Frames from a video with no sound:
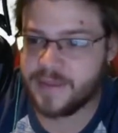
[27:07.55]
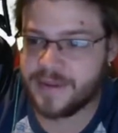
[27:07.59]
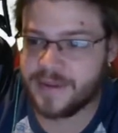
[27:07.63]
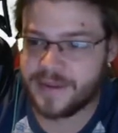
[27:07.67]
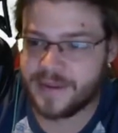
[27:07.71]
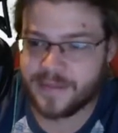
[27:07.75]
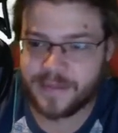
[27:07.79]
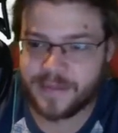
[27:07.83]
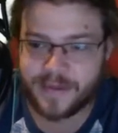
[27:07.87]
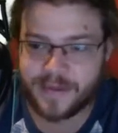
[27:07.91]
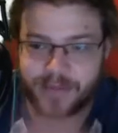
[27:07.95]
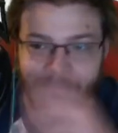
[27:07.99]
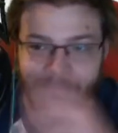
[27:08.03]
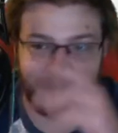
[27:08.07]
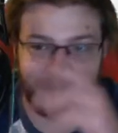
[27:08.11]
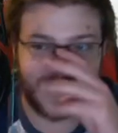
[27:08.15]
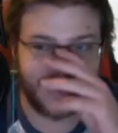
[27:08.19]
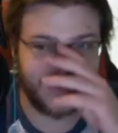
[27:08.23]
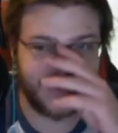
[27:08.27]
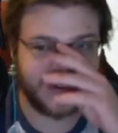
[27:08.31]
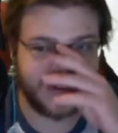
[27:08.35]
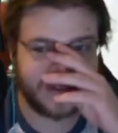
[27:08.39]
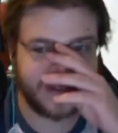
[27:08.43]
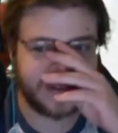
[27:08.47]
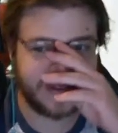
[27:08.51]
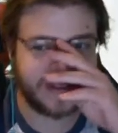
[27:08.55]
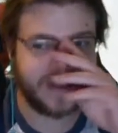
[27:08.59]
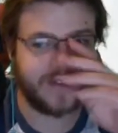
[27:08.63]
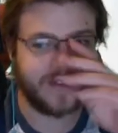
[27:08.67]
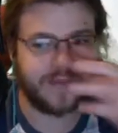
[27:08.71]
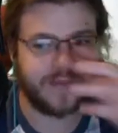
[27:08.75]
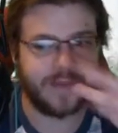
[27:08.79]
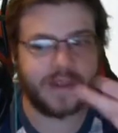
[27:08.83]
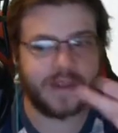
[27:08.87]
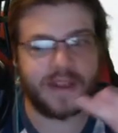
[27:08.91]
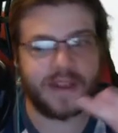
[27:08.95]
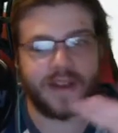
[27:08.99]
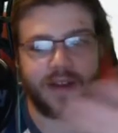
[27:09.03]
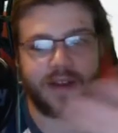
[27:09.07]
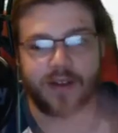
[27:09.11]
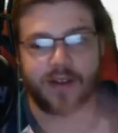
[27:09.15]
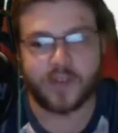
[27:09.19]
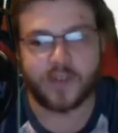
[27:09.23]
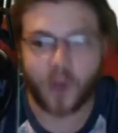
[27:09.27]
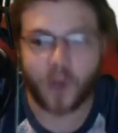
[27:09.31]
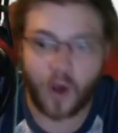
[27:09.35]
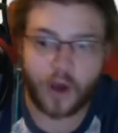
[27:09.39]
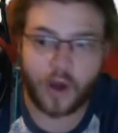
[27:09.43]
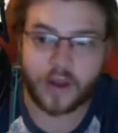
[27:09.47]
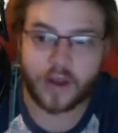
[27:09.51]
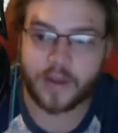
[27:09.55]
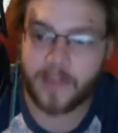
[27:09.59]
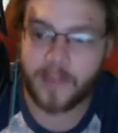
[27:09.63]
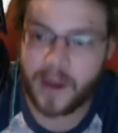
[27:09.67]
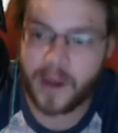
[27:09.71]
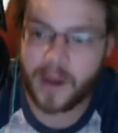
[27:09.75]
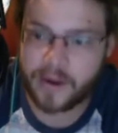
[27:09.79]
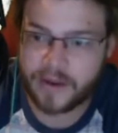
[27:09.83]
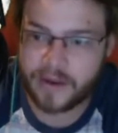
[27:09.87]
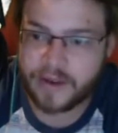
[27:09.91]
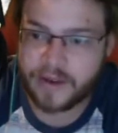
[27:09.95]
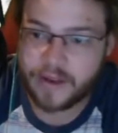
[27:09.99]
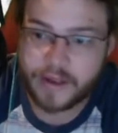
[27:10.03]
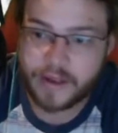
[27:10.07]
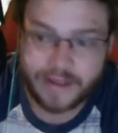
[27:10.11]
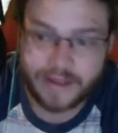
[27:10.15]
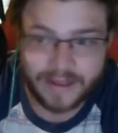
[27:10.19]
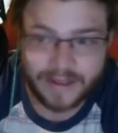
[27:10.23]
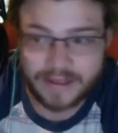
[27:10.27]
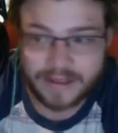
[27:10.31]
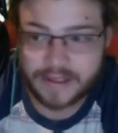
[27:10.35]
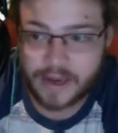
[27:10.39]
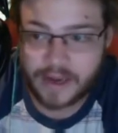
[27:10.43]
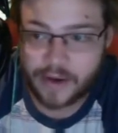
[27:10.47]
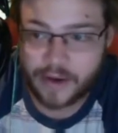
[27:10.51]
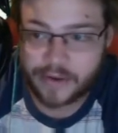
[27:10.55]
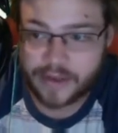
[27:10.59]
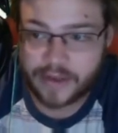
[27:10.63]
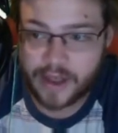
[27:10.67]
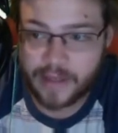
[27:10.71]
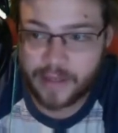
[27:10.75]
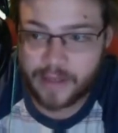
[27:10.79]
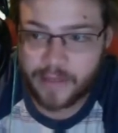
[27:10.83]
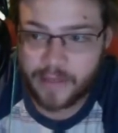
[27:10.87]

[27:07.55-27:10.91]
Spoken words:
and the build and battle instead of me talk about it the entire time.